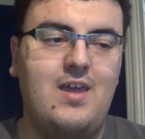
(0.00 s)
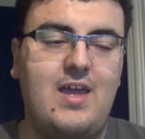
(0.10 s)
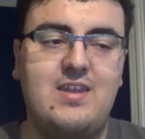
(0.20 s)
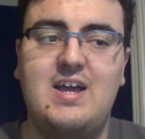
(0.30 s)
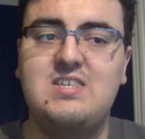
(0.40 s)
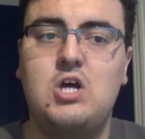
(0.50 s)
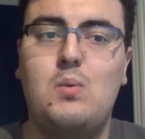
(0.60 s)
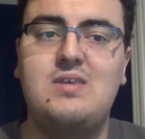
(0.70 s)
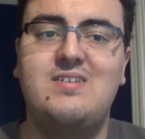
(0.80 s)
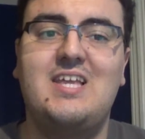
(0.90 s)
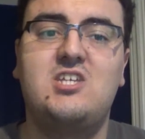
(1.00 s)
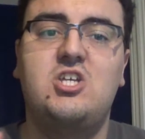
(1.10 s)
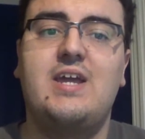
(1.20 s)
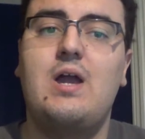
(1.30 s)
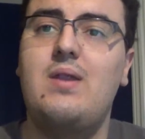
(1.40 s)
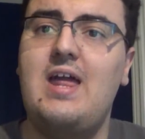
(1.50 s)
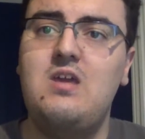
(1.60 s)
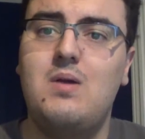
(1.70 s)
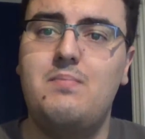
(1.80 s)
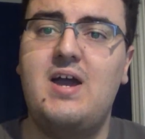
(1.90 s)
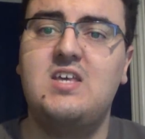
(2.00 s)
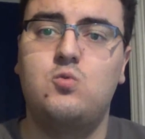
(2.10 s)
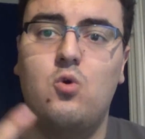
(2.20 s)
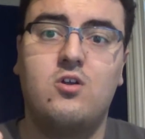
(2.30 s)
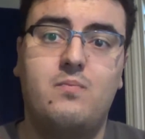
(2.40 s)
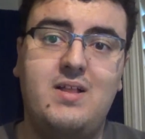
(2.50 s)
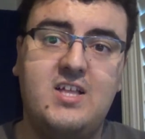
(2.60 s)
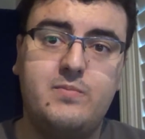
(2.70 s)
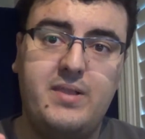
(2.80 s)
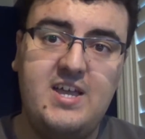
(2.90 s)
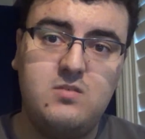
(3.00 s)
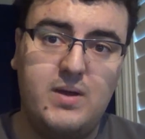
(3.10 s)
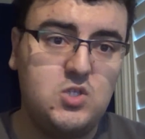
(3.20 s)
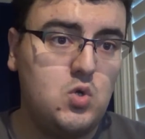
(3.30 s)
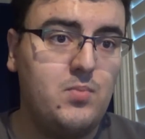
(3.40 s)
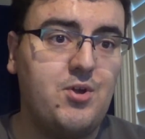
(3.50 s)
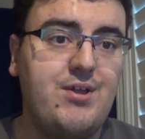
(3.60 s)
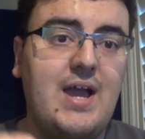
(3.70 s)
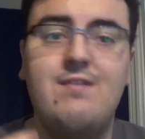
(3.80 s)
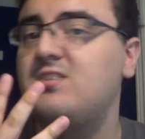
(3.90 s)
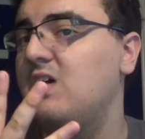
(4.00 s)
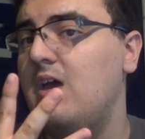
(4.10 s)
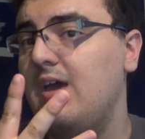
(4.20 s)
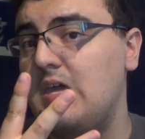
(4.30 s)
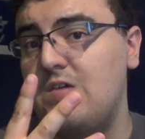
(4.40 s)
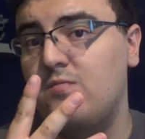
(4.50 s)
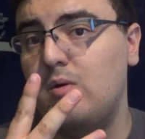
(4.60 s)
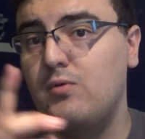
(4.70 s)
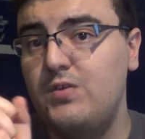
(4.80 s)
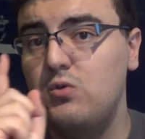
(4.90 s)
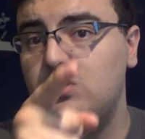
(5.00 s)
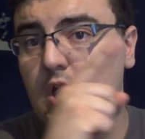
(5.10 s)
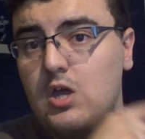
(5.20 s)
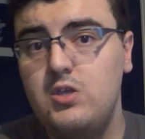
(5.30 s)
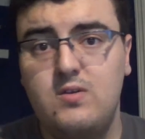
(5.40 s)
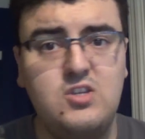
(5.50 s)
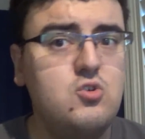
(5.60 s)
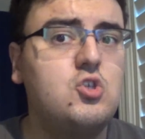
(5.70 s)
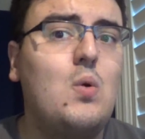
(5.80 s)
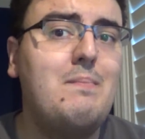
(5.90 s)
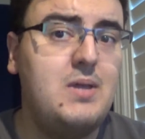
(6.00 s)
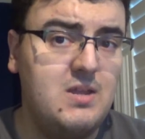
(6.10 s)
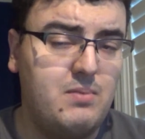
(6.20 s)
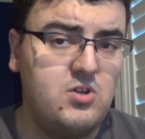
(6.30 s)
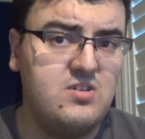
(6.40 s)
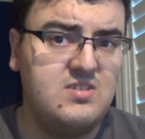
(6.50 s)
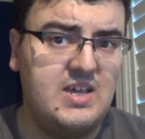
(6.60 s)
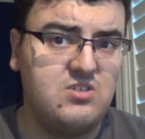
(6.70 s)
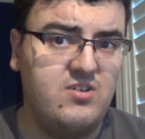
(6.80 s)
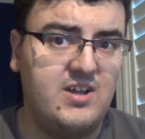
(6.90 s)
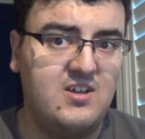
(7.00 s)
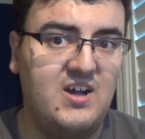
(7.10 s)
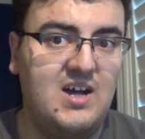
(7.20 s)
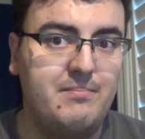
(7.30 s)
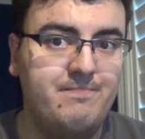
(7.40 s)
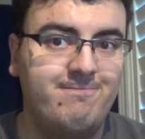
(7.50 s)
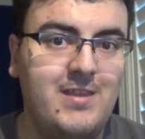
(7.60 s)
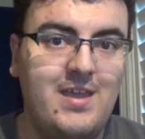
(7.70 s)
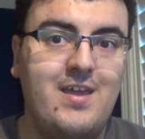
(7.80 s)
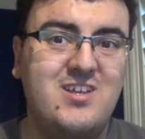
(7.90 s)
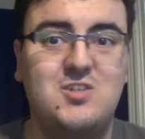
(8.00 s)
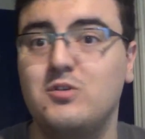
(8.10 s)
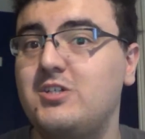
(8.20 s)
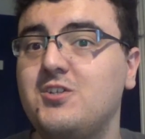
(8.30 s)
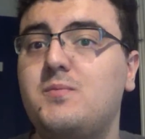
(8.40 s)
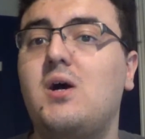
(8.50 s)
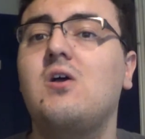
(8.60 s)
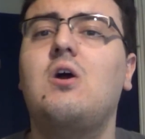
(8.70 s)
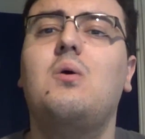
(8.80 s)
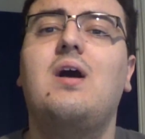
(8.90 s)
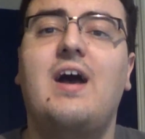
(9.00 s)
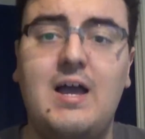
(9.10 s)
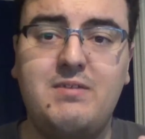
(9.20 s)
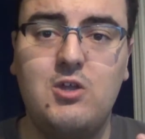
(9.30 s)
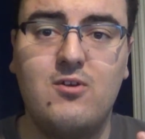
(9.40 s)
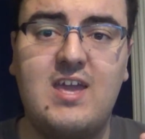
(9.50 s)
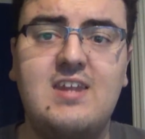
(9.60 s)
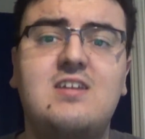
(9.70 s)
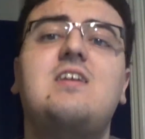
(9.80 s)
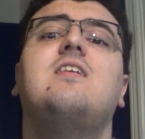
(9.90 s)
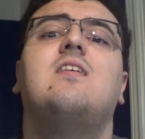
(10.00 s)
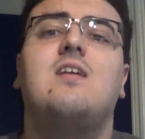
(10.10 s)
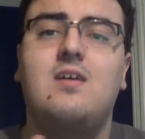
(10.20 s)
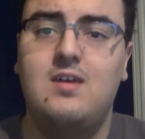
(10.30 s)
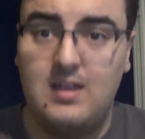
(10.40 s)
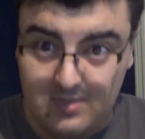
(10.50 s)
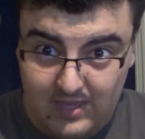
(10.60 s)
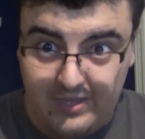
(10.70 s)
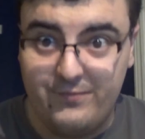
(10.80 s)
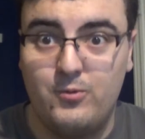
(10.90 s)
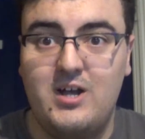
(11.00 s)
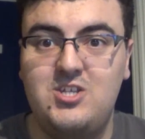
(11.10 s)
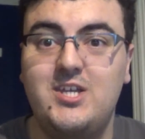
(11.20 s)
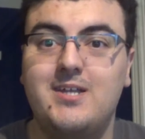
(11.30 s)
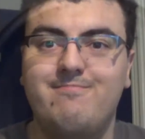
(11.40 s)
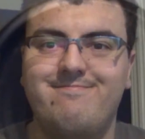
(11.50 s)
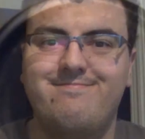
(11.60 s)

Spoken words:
And as always, if you'd like to check out any of my past work, my Let's Plays, my stream archives, even my reviews, you can do so at peanutbutterdisaster.com. So until tomorrow, I'm Kira Kennedy, and thank you for watching.